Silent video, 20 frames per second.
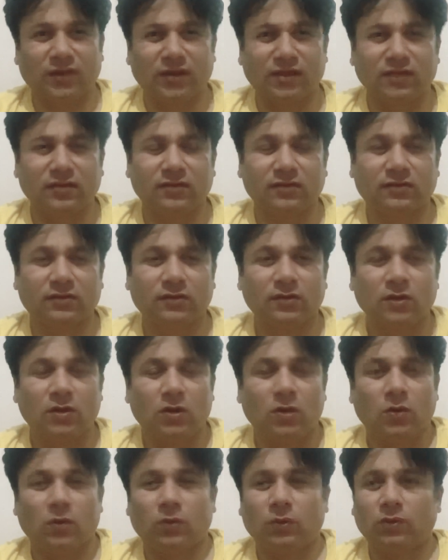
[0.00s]
things
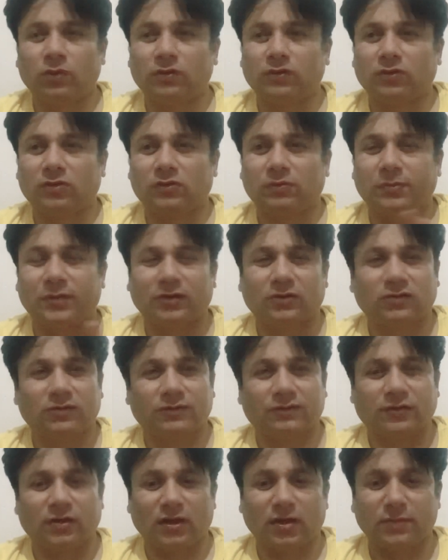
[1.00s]
with respect
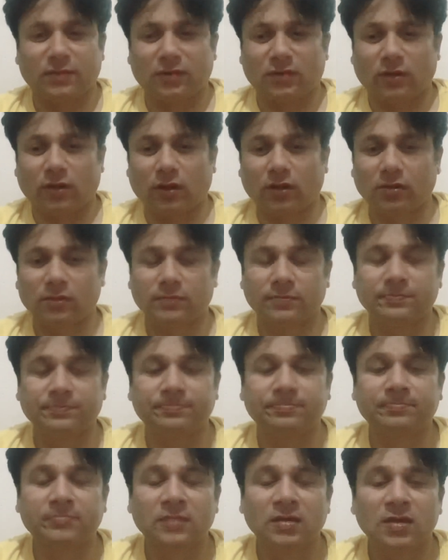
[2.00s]
of time and all.
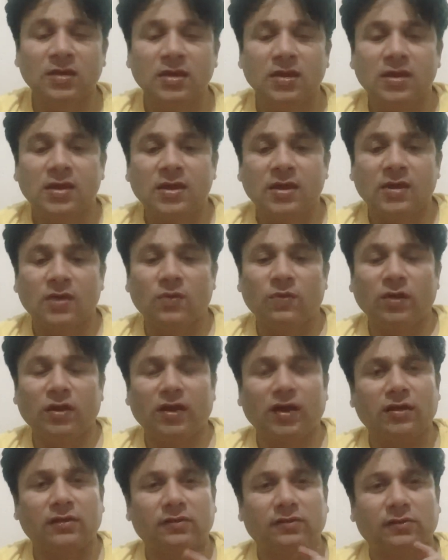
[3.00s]

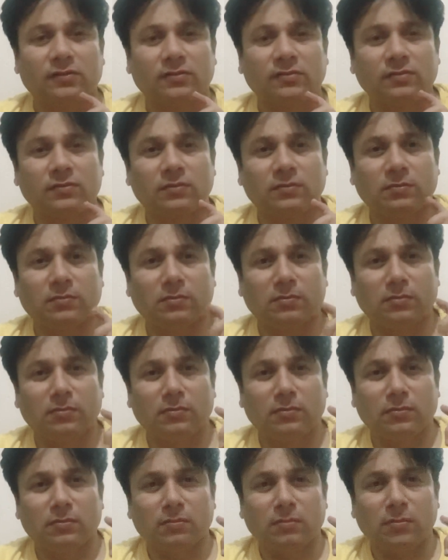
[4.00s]
When I
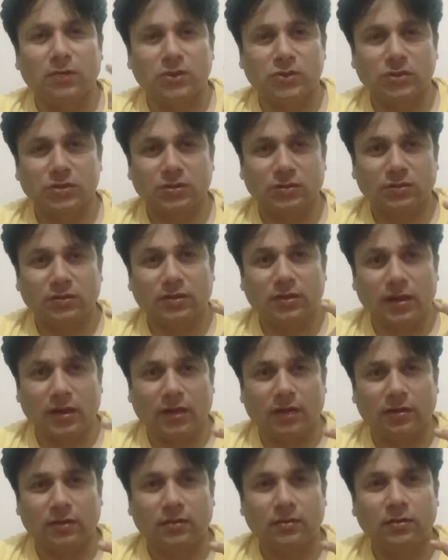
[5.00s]
mentioned
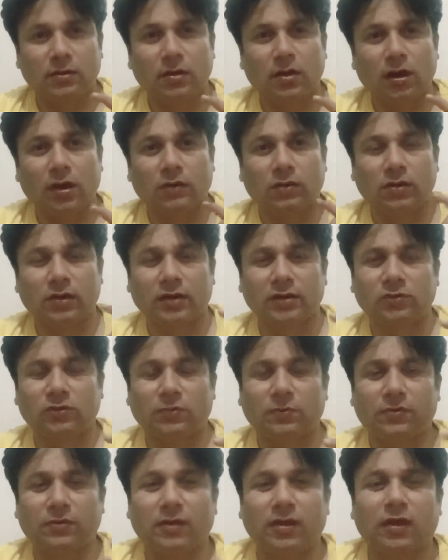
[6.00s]
that, I would like to
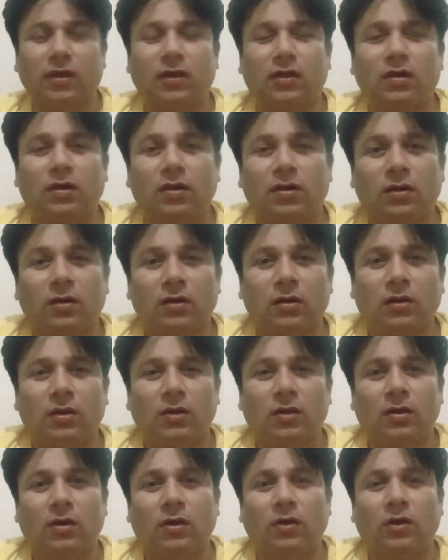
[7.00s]
bring,
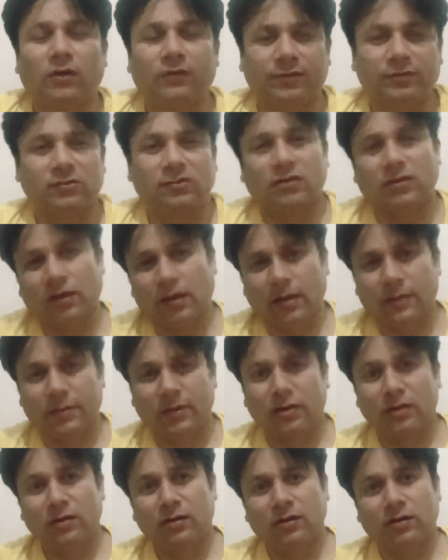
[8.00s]
obviously I'm
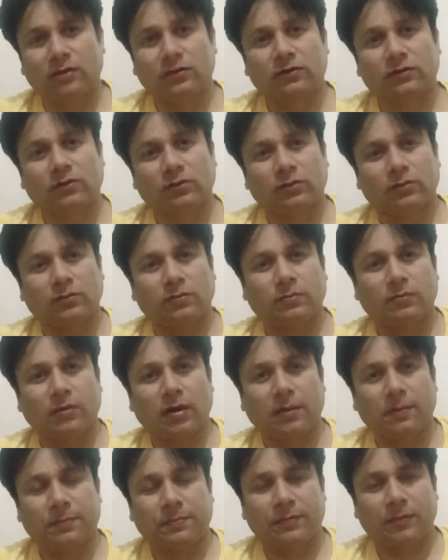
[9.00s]
an Indian, so
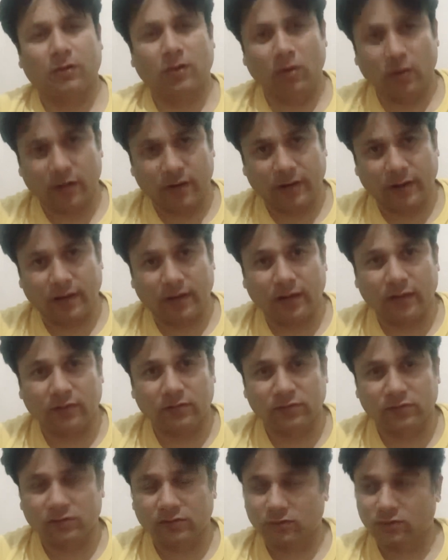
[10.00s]
my priority
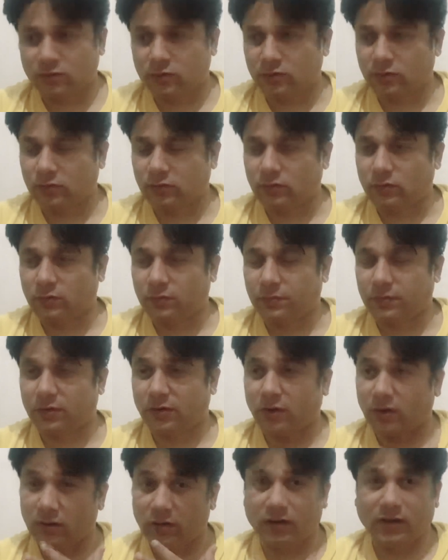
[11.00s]
is to
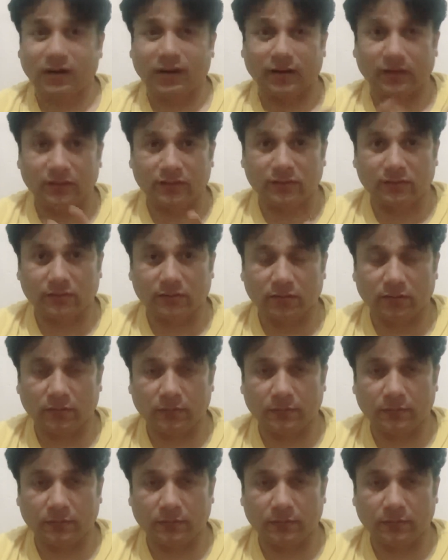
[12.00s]
prioritize